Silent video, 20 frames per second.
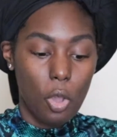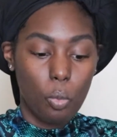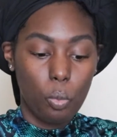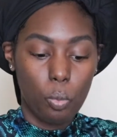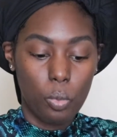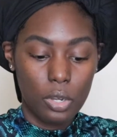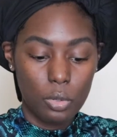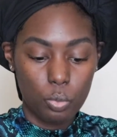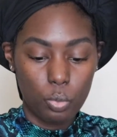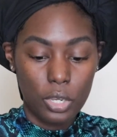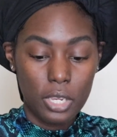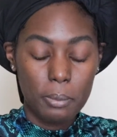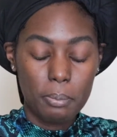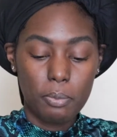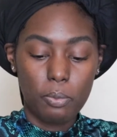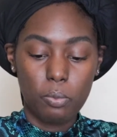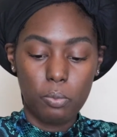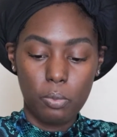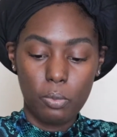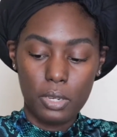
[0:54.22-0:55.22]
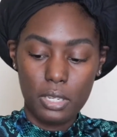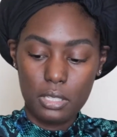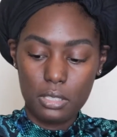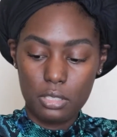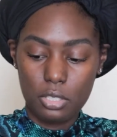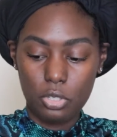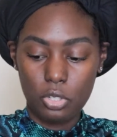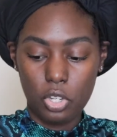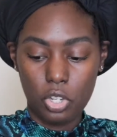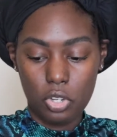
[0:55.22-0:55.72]
When we went
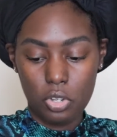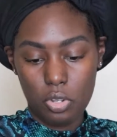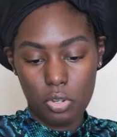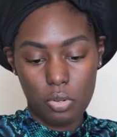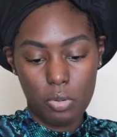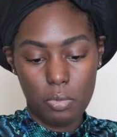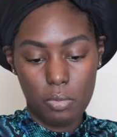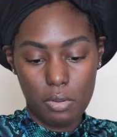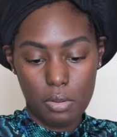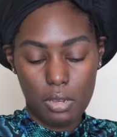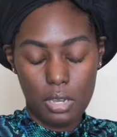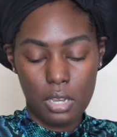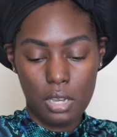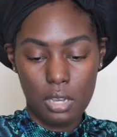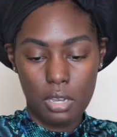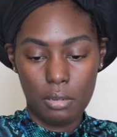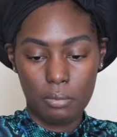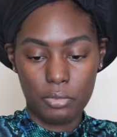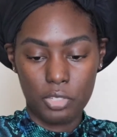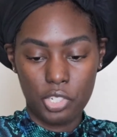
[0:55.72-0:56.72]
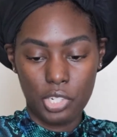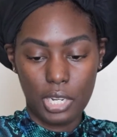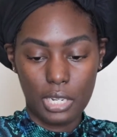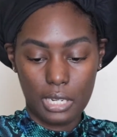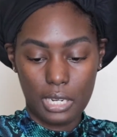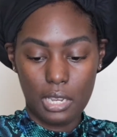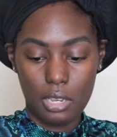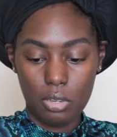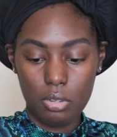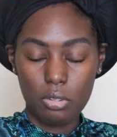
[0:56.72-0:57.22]
to go
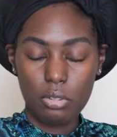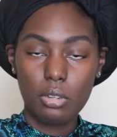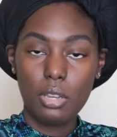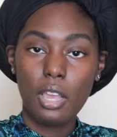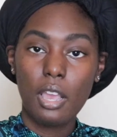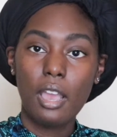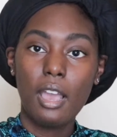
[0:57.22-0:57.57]
check out,